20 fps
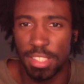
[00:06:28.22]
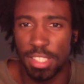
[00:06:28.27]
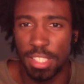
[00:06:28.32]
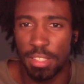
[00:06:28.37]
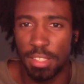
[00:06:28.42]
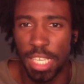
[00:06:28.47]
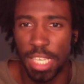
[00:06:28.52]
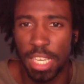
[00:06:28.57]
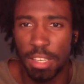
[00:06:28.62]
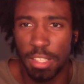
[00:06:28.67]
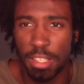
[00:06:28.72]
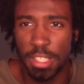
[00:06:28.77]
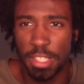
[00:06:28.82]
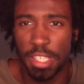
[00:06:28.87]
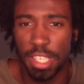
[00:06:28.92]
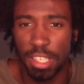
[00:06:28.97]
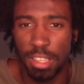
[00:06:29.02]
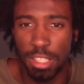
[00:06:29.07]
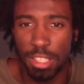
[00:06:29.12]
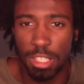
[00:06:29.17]
so now he's
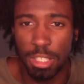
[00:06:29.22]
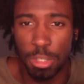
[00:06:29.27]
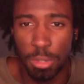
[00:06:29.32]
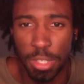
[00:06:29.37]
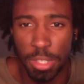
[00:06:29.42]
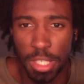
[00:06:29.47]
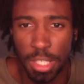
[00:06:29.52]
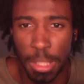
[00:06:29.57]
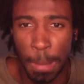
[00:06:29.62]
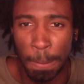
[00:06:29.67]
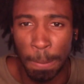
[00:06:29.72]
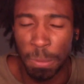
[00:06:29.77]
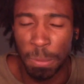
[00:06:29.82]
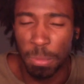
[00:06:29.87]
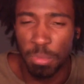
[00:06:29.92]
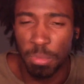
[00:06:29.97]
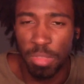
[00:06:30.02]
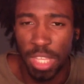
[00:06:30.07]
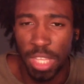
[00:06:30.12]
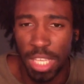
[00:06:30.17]
digging a little quicker.
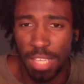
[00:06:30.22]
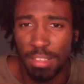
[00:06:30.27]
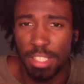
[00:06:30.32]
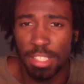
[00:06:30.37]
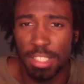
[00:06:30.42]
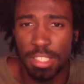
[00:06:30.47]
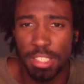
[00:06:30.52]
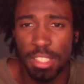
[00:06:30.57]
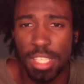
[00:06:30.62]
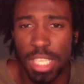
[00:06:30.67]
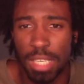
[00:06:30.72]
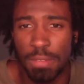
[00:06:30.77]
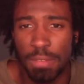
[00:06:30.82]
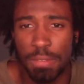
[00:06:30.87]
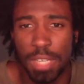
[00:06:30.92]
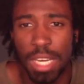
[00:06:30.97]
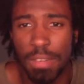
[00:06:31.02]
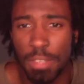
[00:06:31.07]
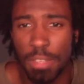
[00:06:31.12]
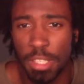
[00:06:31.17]
It'll still take him
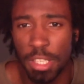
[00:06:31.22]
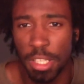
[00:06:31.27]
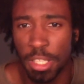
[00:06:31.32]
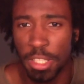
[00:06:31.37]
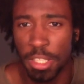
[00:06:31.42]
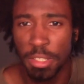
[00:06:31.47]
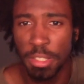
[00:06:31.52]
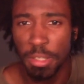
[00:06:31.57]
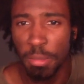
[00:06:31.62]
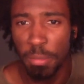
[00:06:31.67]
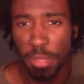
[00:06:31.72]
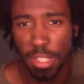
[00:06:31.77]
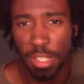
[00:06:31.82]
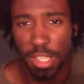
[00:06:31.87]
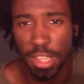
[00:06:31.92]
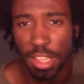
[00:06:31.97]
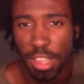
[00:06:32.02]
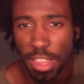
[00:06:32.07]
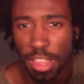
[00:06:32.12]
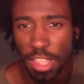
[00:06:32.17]
forever though, but
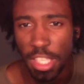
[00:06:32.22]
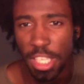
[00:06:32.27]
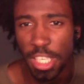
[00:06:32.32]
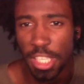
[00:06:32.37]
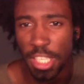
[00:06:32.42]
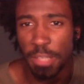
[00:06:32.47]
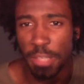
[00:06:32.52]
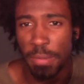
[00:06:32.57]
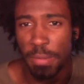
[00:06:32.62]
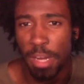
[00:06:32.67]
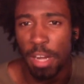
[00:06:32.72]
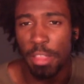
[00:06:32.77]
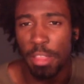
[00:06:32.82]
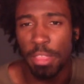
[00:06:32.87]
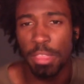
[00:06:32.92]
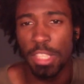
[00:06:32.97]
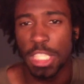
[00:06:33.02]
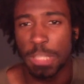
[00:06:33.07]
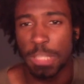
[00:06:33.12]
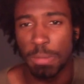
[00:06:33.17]
you know, better
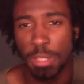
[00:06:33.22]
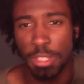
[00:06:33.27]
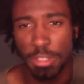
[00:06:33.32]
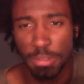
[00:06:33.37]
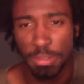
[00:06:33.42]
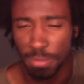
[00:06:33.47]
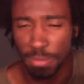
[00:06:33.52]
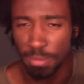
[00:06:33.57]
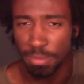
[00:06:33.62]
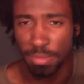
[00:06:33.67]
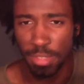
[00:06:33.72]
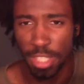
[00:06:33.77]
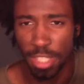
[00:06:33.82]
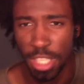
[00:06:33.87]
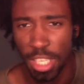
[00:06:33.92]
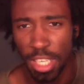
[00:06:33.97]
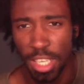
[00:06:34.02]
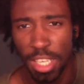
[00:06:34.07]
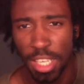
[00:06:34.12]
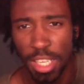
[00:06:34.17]
than the spoon.
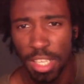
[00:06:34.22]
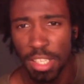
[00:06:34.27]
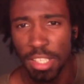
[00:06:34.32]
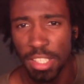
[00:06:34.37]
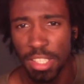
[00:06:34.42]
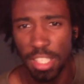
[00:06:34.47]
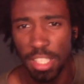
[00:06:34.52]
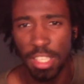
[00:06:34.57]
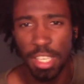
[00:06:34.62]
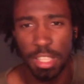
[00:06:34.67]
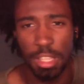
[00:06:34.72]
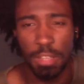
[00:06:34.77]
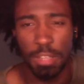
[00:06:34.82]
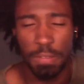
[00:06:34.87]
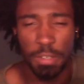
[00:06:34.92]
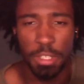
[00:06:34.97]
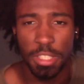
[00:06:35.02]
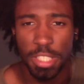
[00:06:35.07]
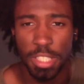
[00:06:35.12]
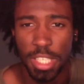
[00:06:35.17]
You look at the
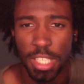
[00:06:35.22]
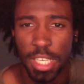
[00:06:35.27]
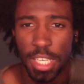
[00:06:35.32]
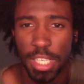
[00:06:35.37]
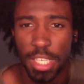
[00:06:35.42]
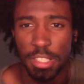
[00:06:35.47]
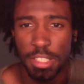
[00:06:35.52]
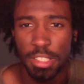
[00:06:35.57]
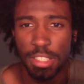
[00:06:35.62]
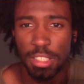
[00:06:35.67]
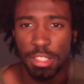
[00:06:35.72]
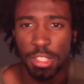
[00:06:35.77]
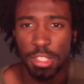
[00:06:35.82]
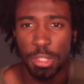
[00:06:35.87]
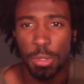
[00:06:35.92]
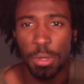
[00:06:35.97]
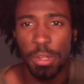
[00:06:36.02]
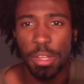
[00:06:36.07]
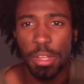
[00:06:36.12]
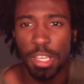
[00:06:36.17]
first guy, he's still
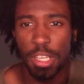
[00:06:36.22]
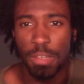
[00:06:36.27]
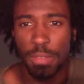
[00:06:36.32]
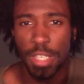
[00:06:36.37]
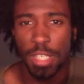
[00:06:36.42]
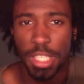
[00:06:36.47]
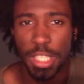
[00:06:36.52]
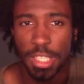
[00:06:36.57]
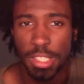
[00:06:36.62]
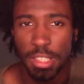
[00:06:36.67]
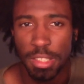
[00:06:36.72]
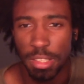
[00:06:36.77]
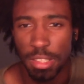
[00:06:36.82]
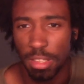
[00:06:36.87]
toiling away